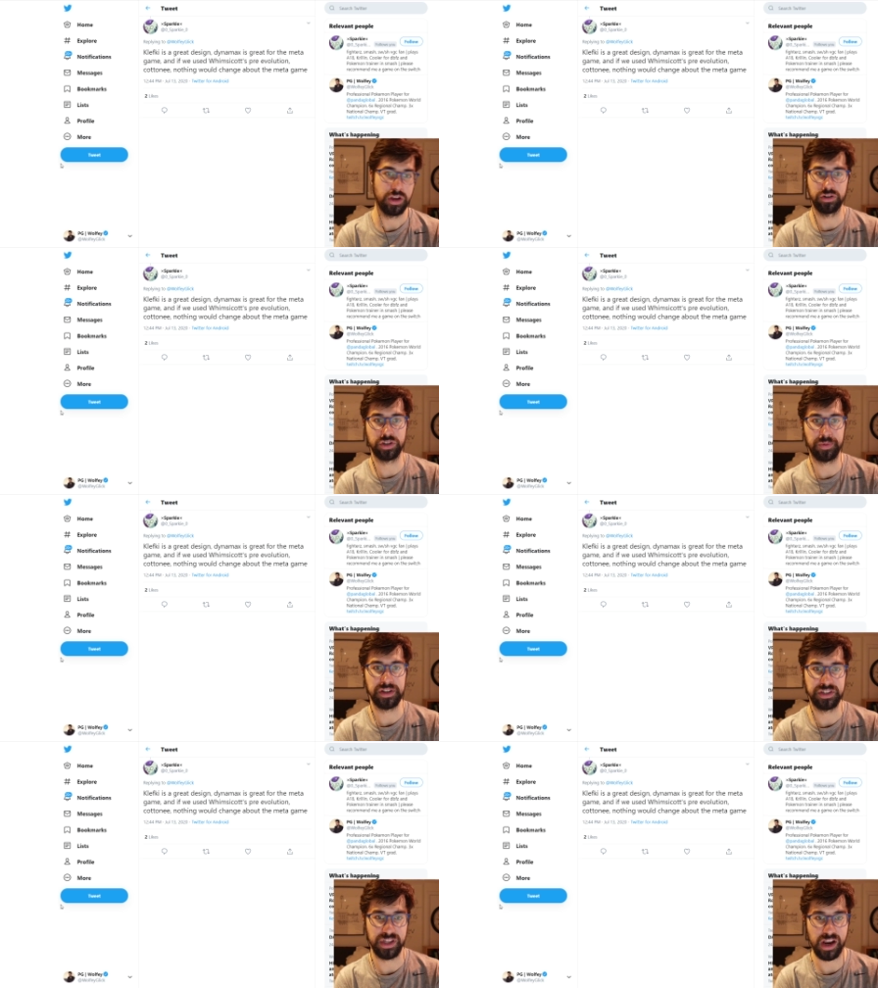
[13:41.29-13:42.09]
No
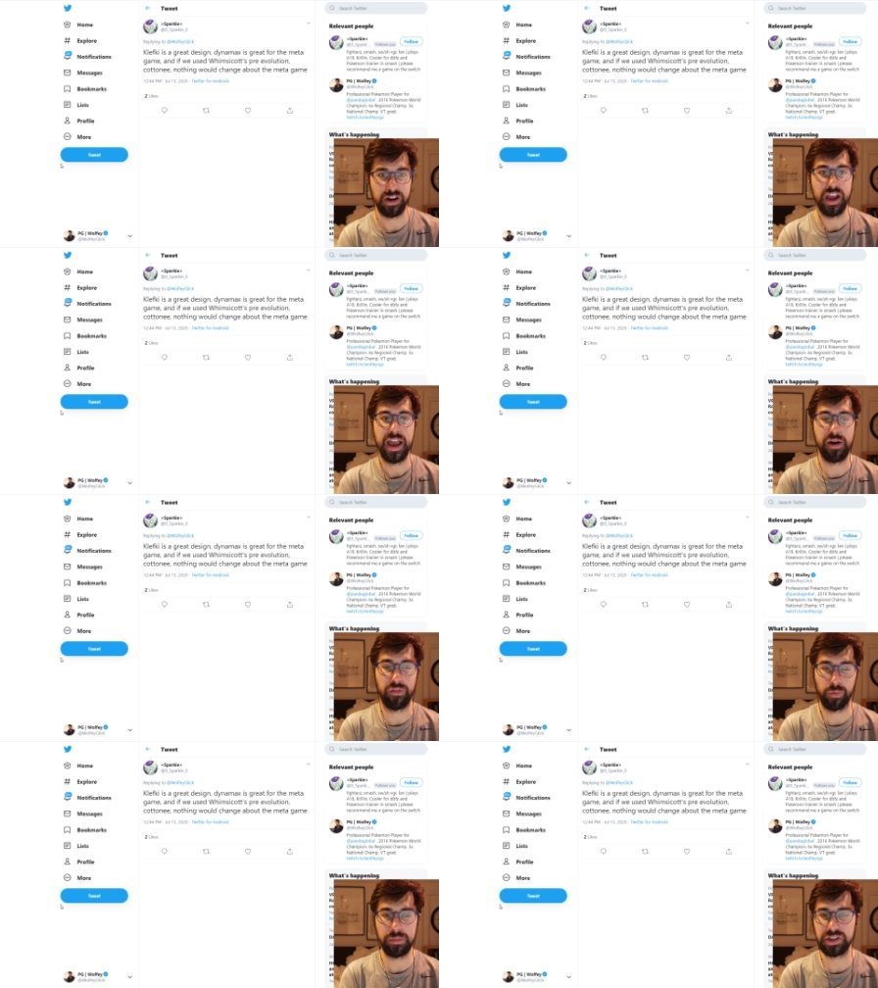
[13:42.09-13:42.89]
surprises there.
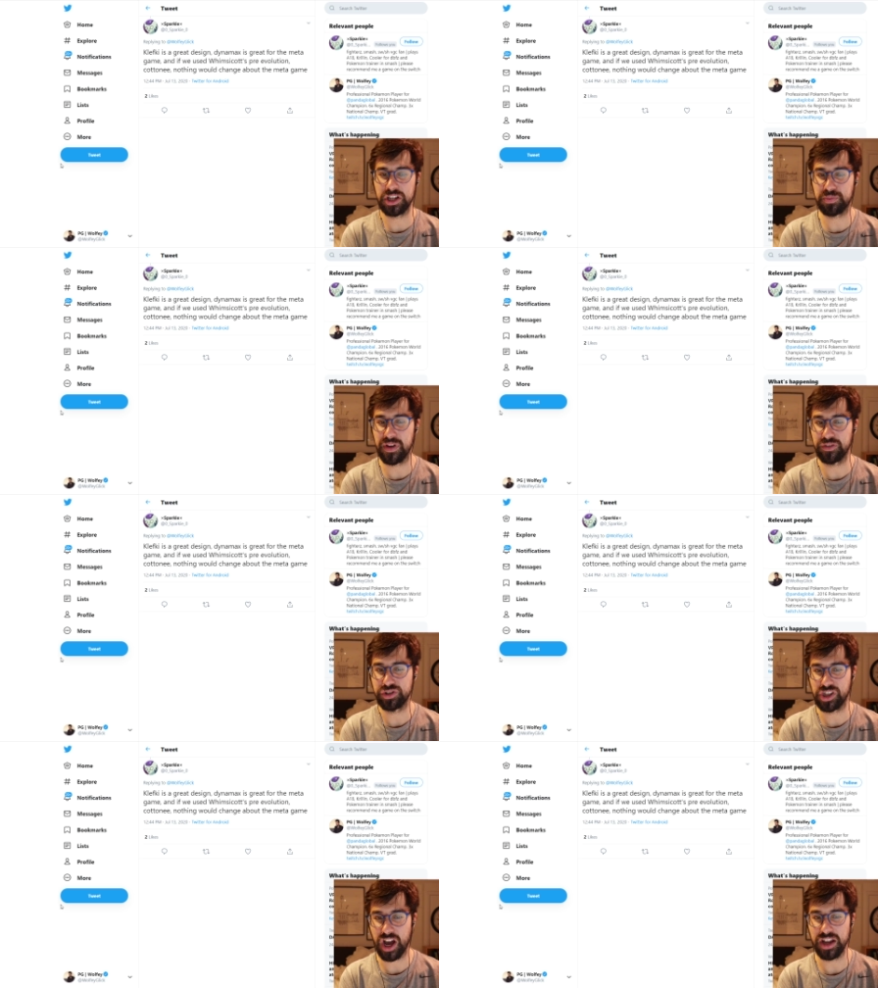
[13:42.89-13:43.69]
However, Whimsicott's
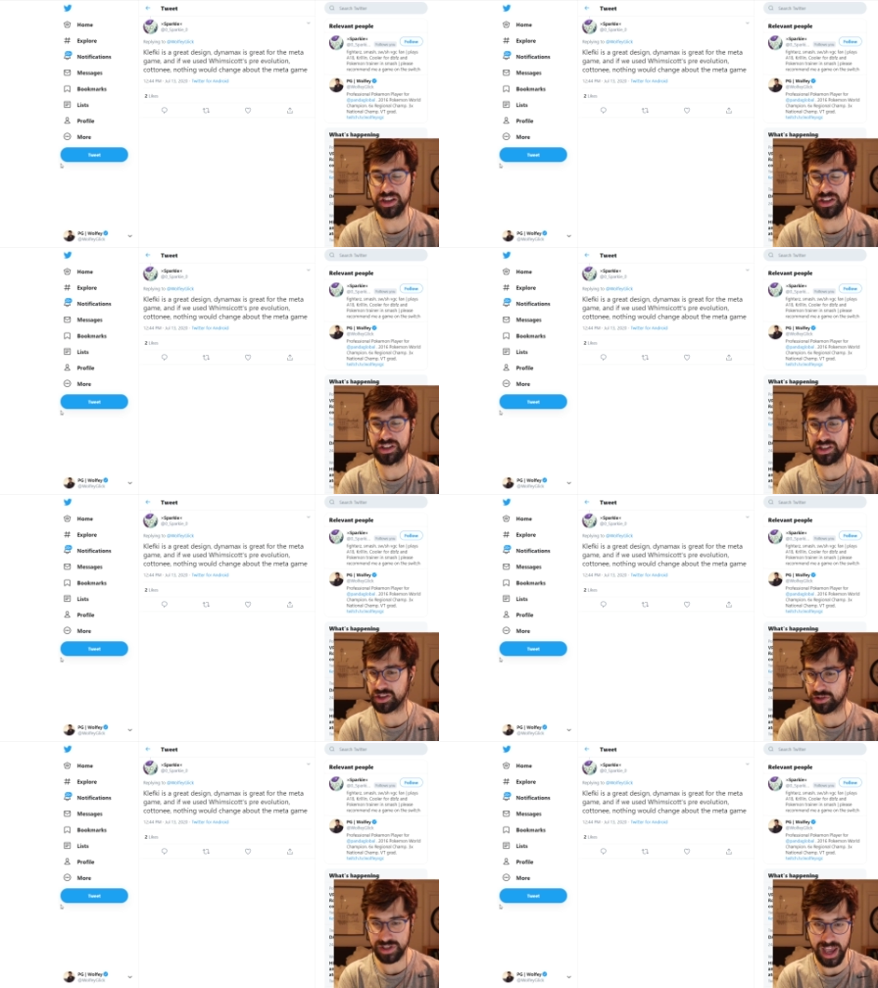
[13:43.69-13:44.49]
pre-evolution Cottony doesn't
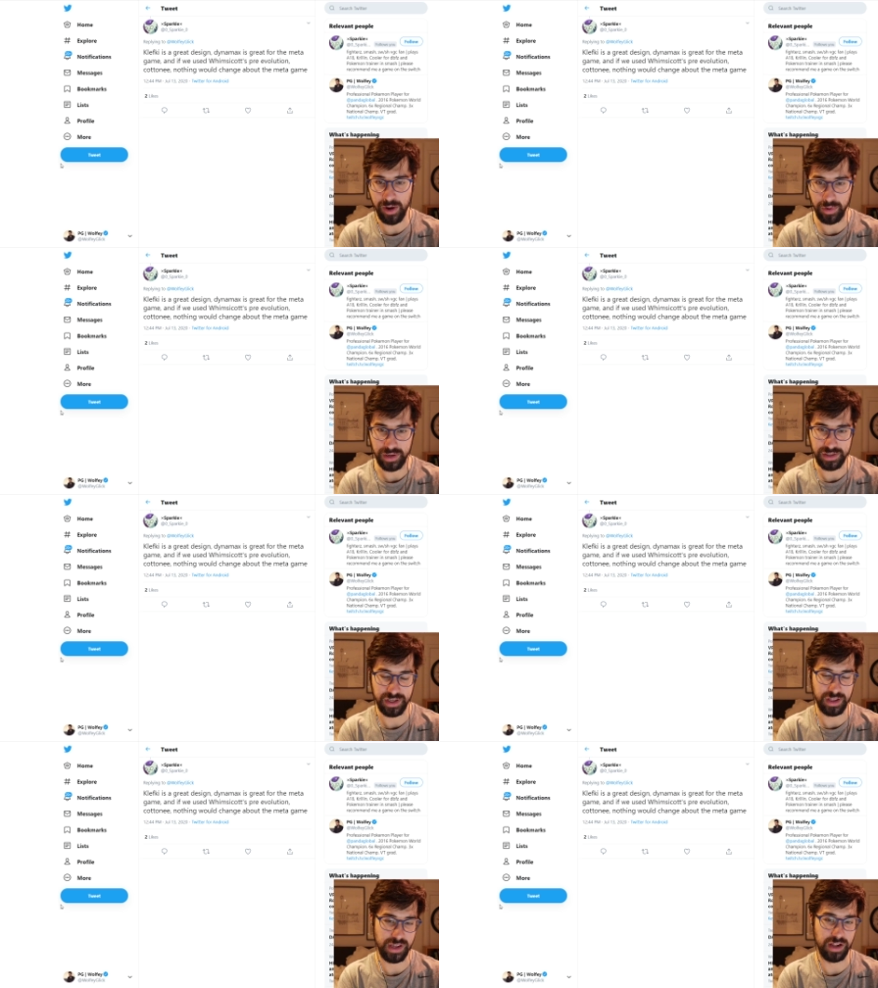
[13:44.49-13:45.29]
learn Tailwind is
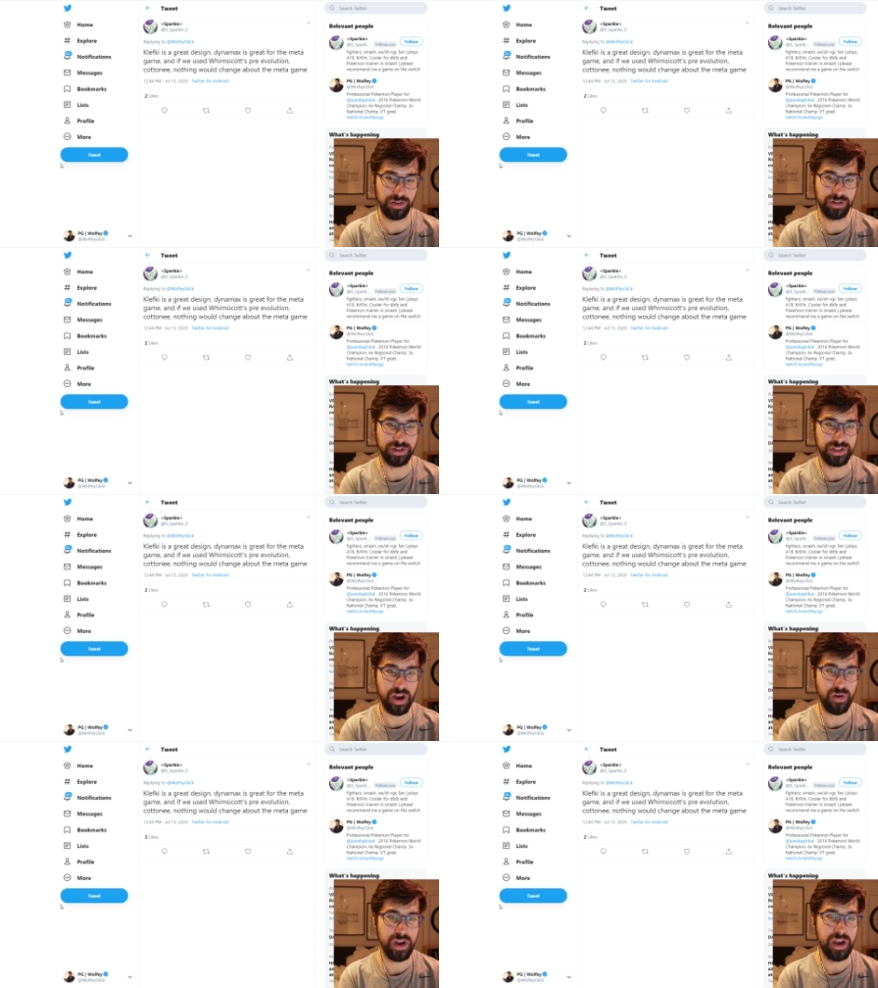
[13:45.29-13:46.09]
something that I learned.
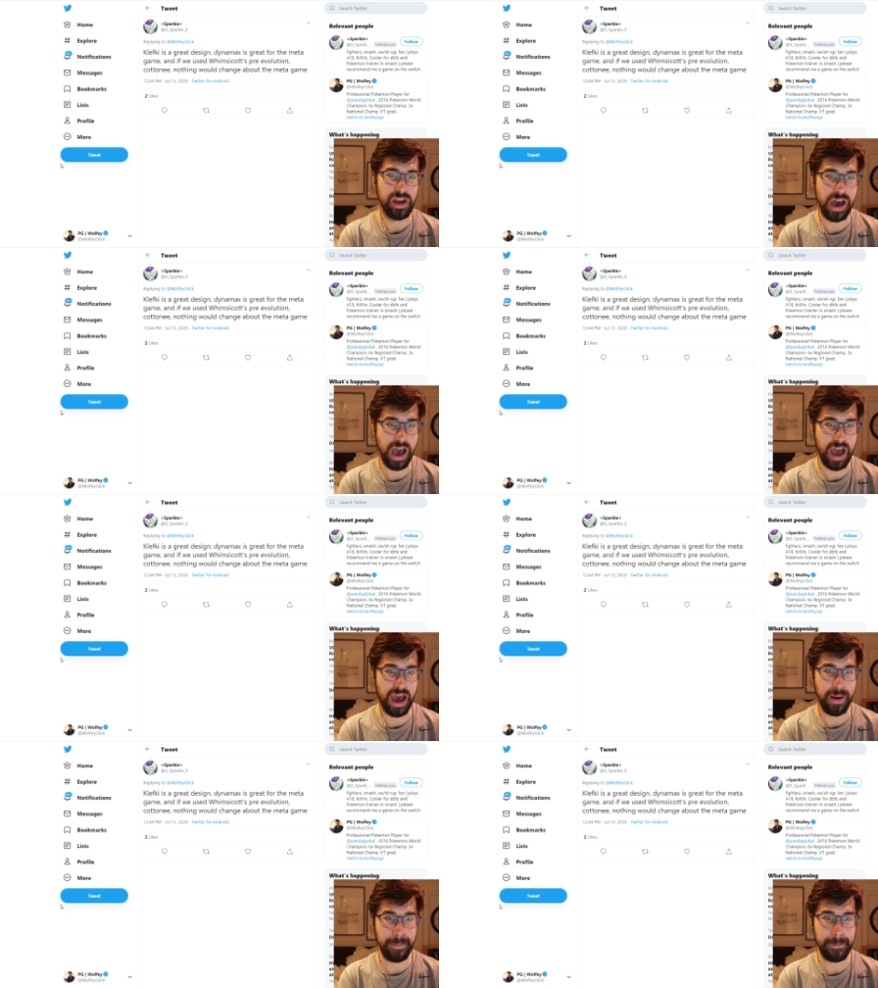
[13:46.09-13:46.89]
So,
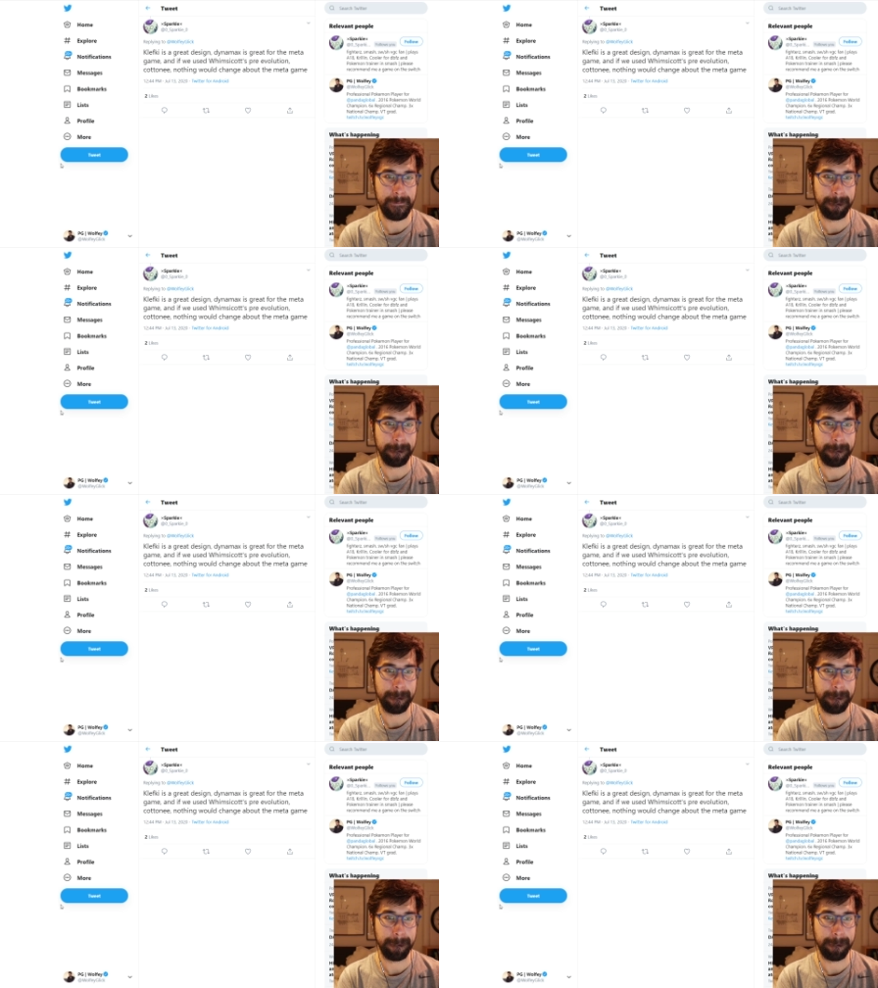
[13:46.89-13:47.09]
um,